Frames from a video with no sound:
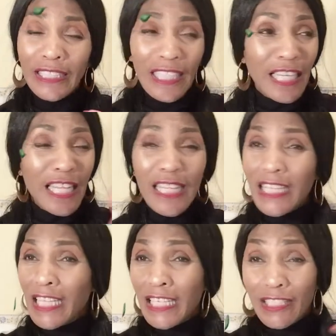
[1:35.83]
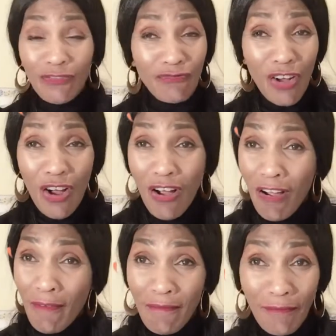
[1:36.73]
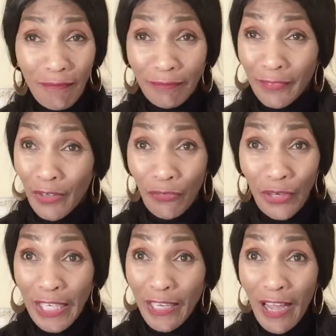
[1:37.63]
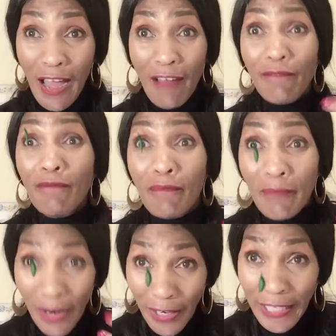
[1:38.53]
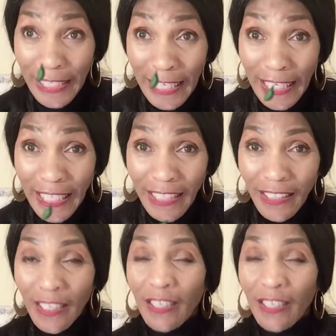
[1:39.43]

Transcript: in the arena of marketing